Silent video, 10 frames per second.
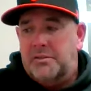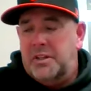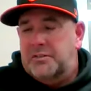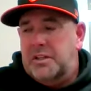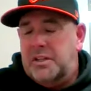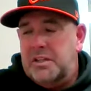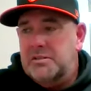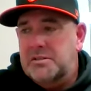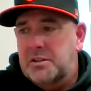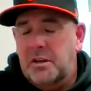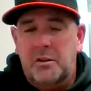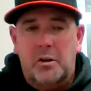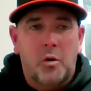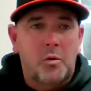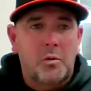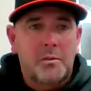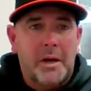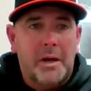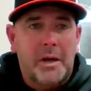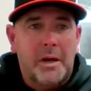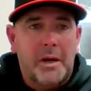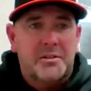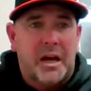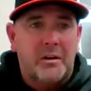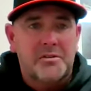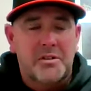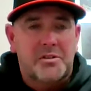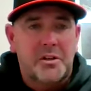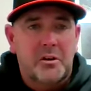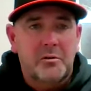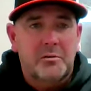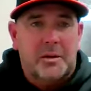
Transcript: that he's going to go have ups and downs this year,